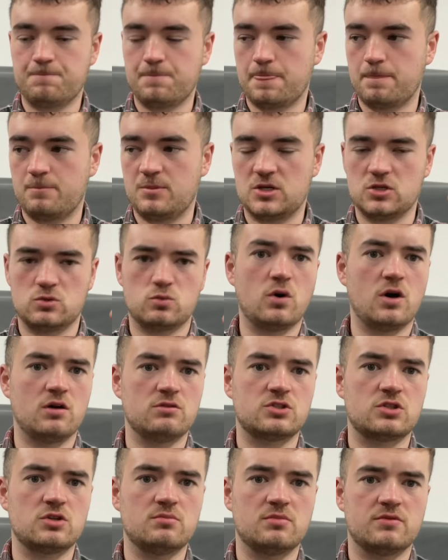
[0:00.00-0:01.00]
Because what I was
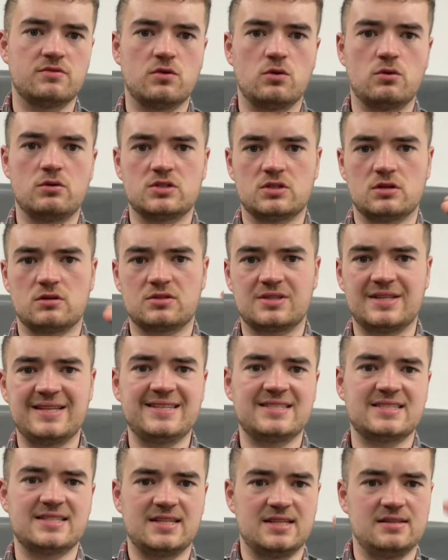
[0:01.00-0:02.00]
doing before is I was
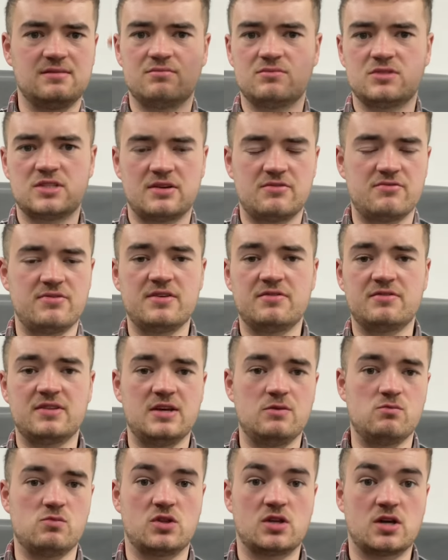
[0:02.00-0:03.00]
listing, so
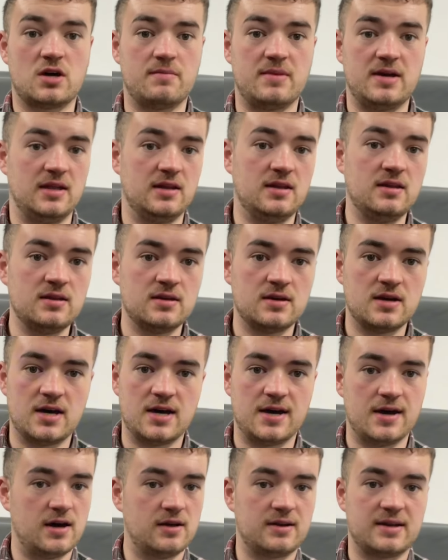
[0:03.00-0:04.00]
15 would come in,
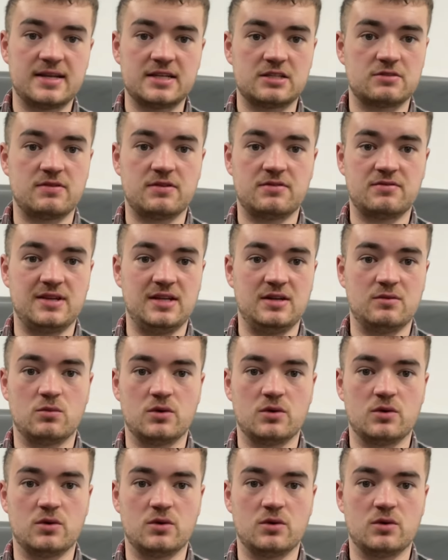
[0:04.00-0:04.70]
I'd list 15 in